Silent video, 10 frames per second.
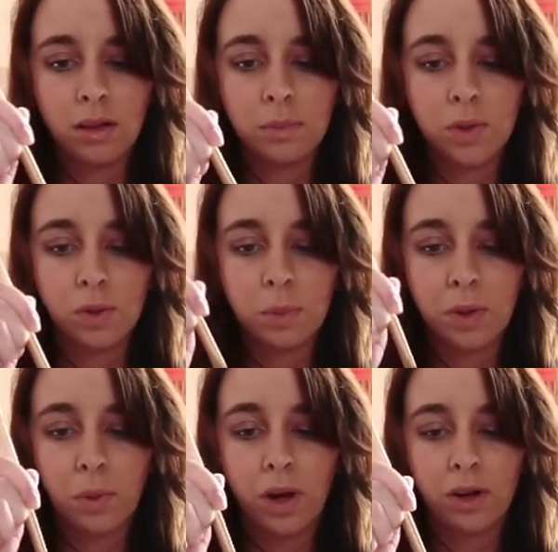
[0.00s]
absorb
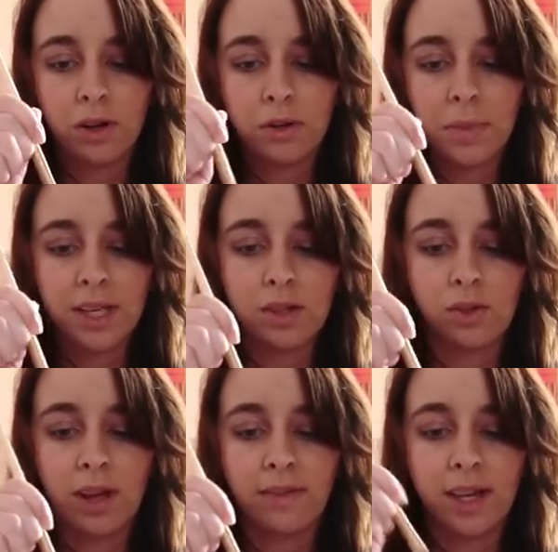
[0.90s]
the water and make it
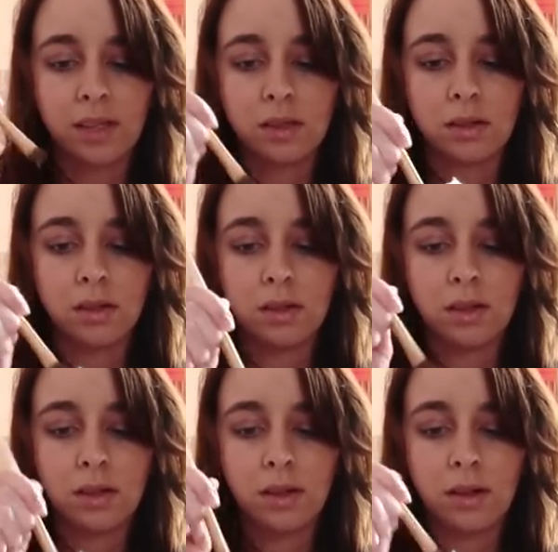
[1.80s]
dry faster.
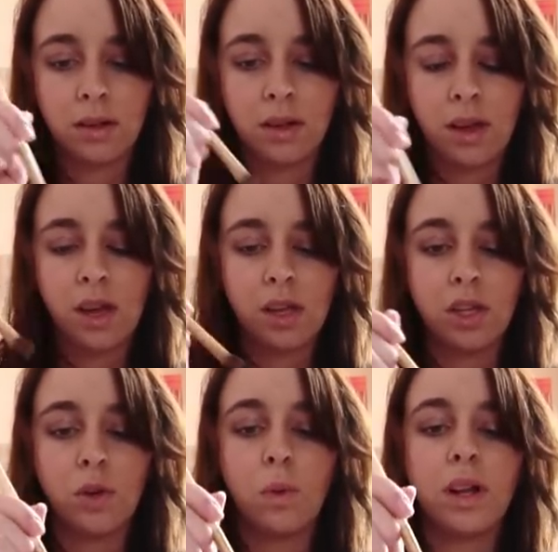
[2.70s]

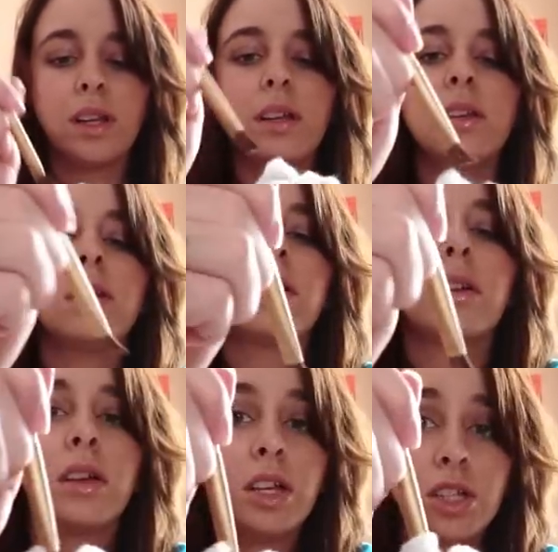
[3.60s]
You want to
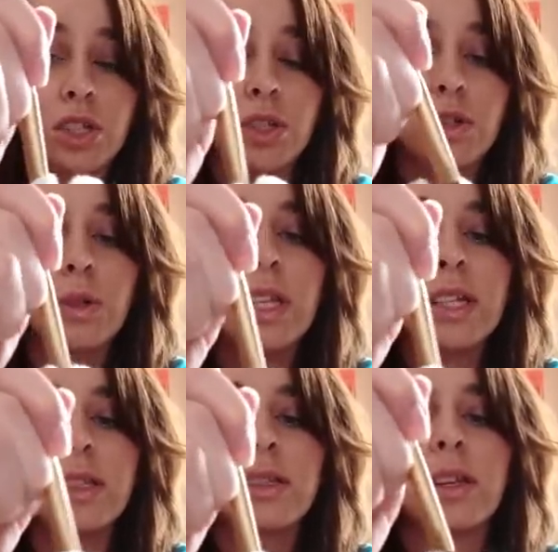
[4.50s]
do
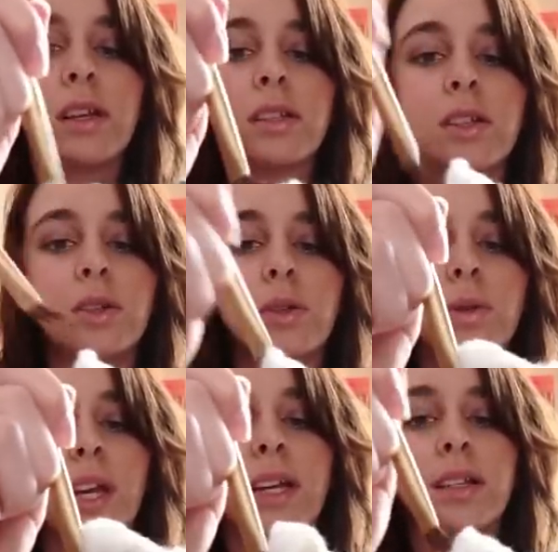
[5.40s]
this until you
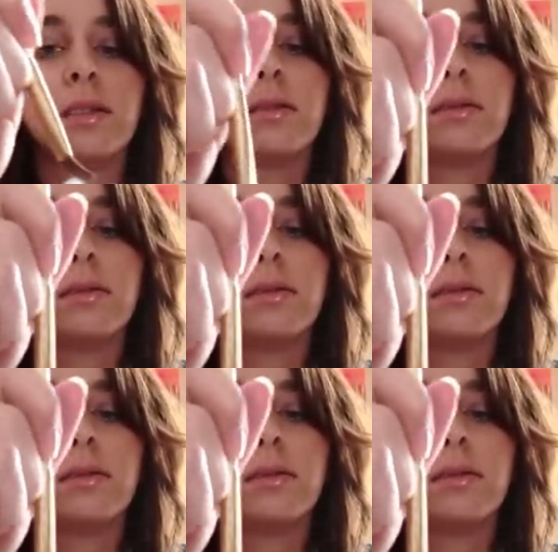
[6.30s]
can't